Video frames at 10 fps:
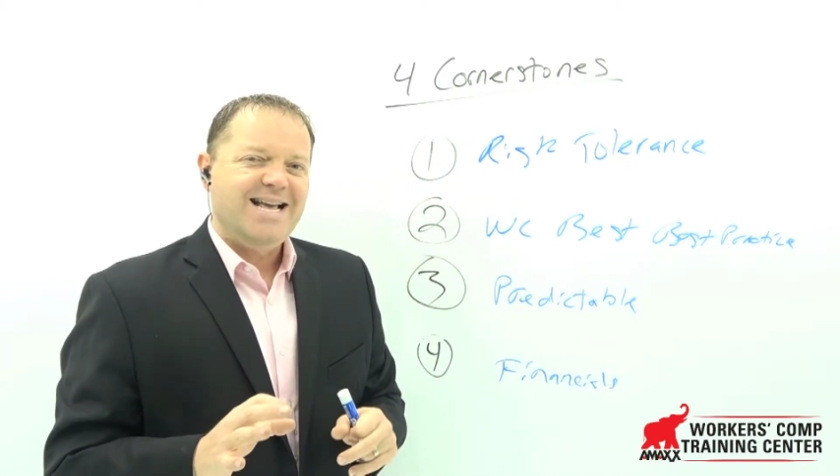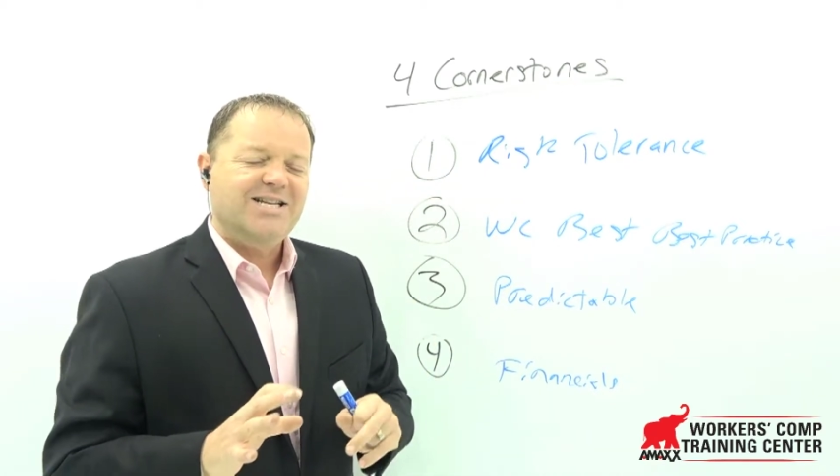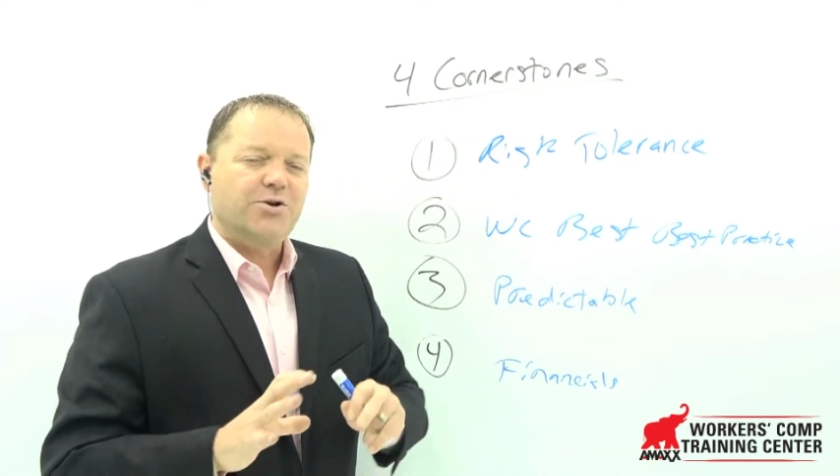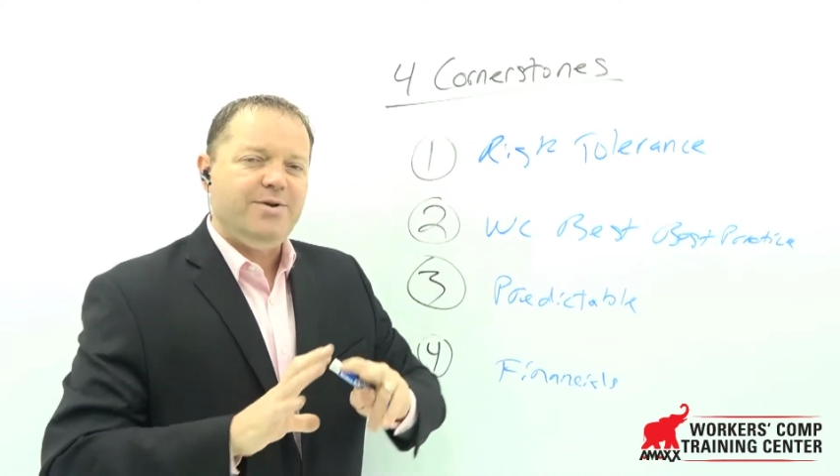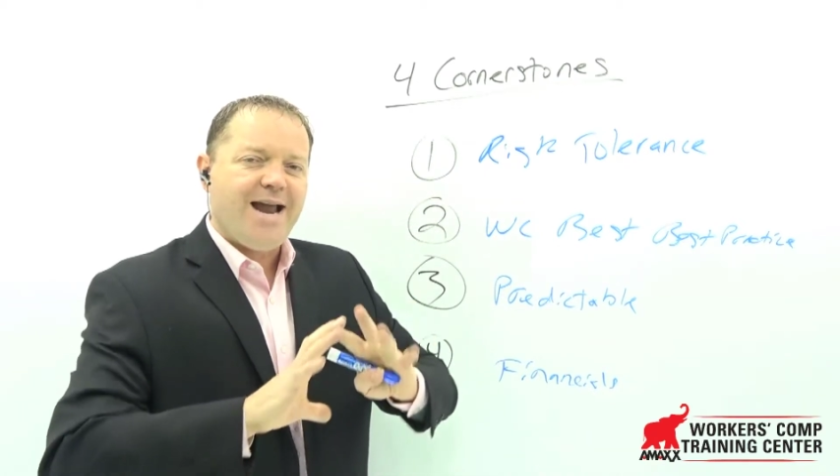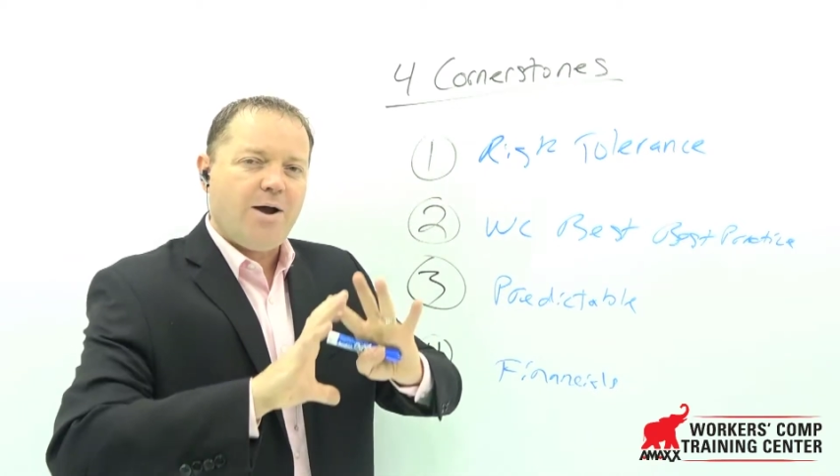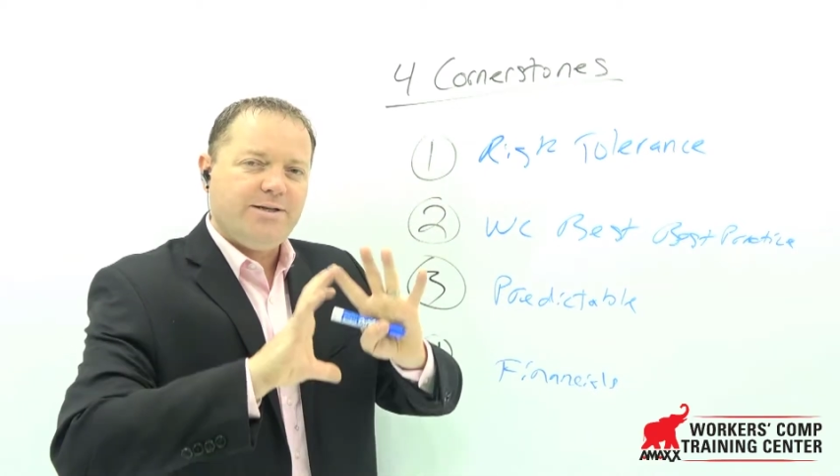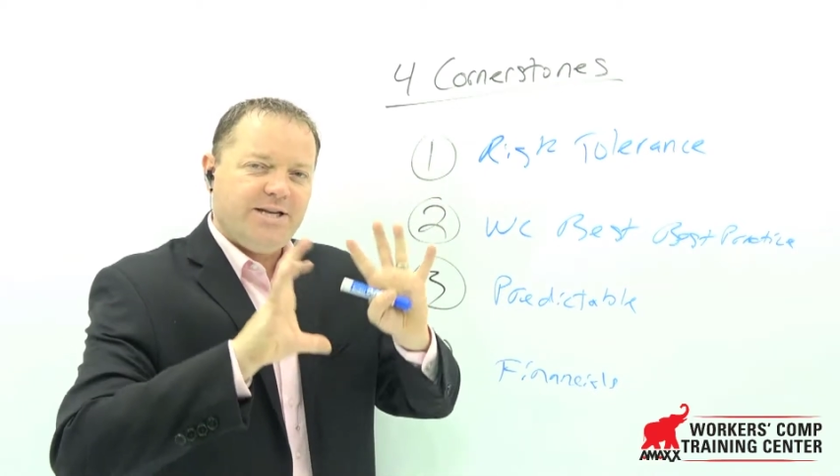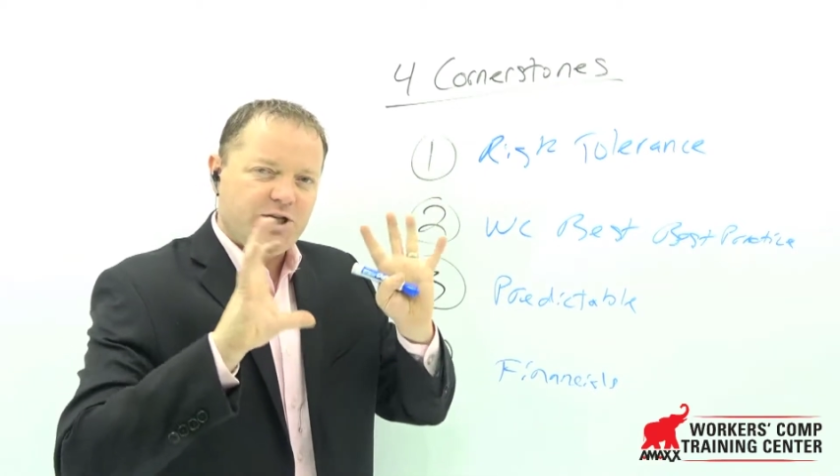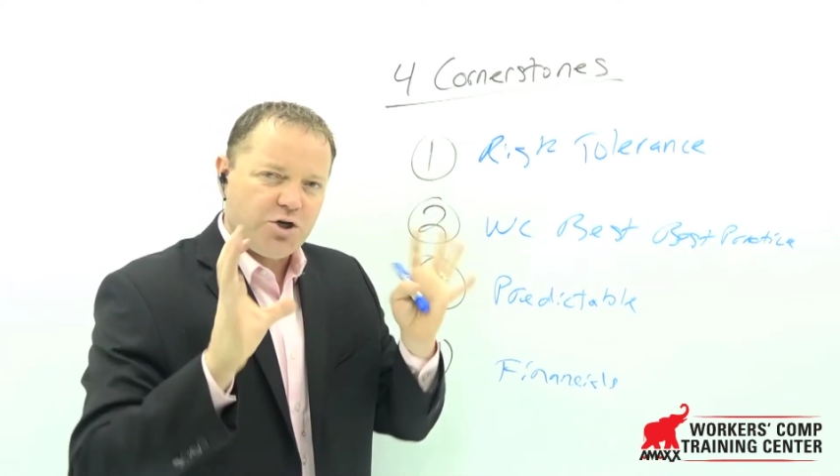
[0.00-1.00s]
to now
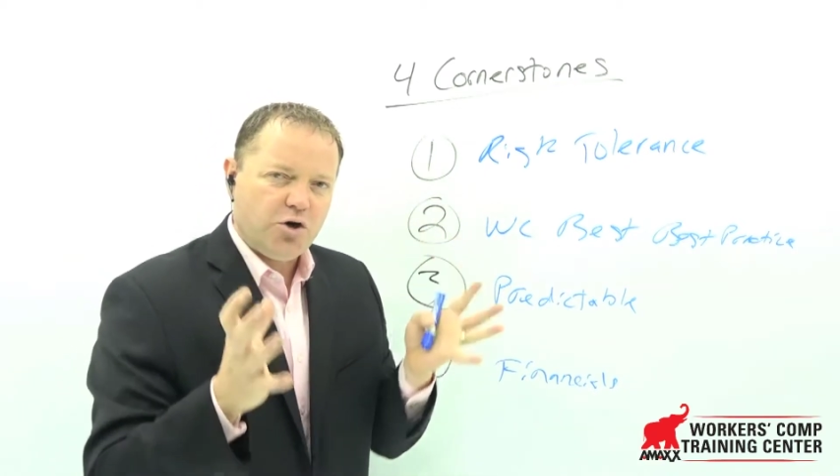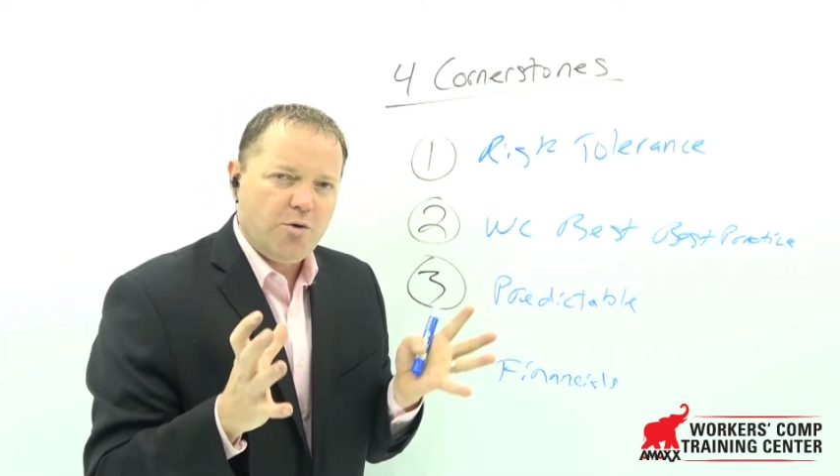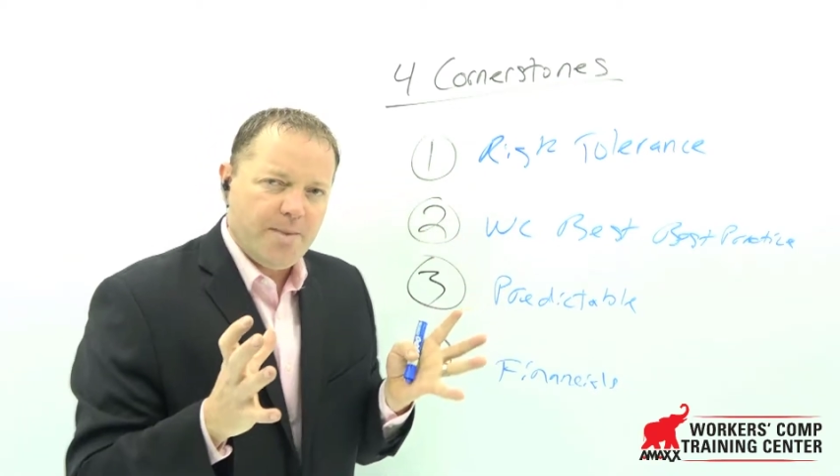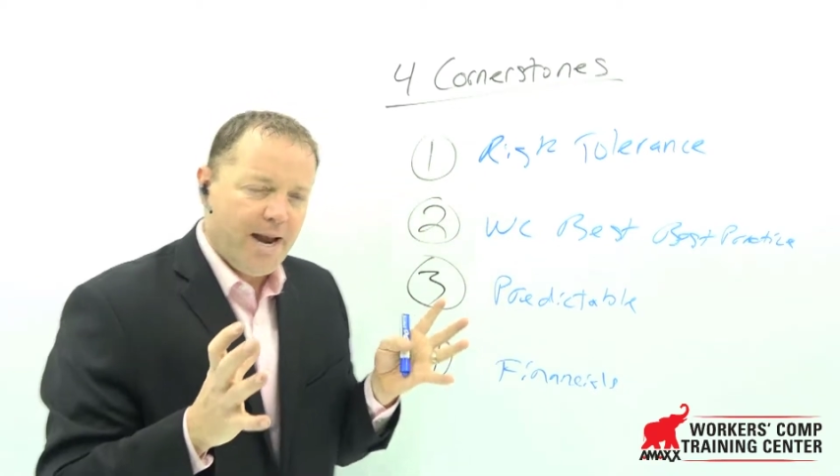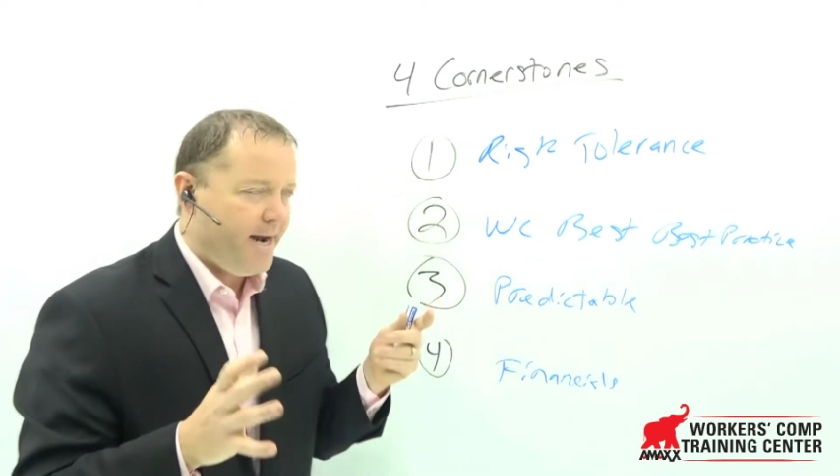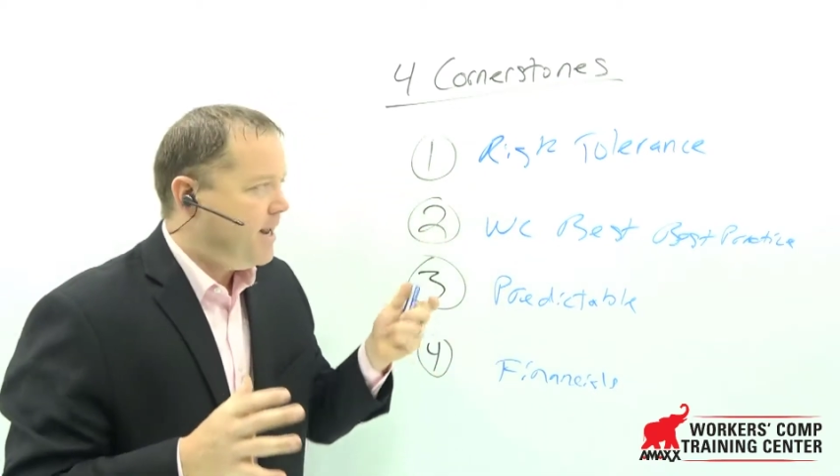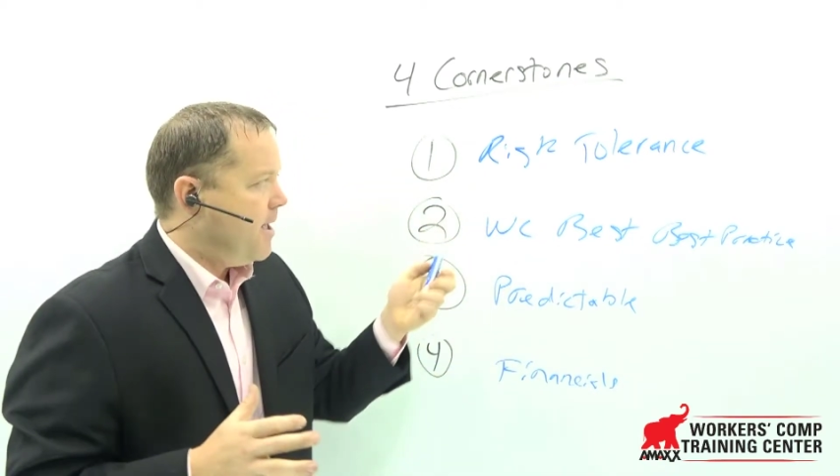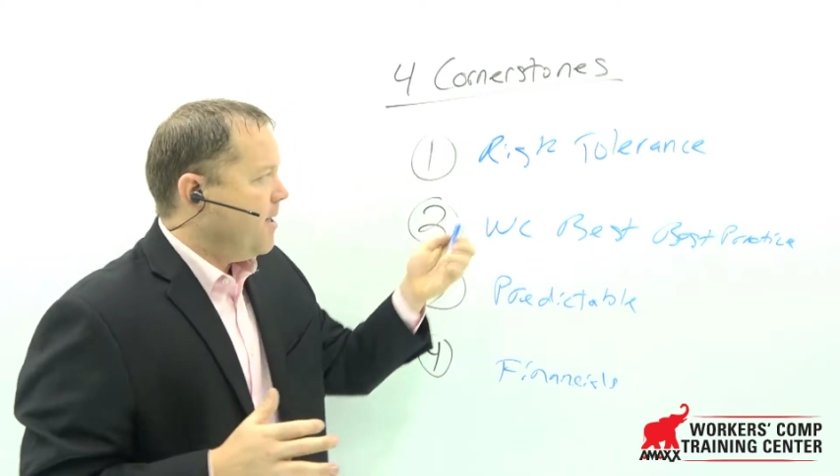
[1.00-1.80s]
determine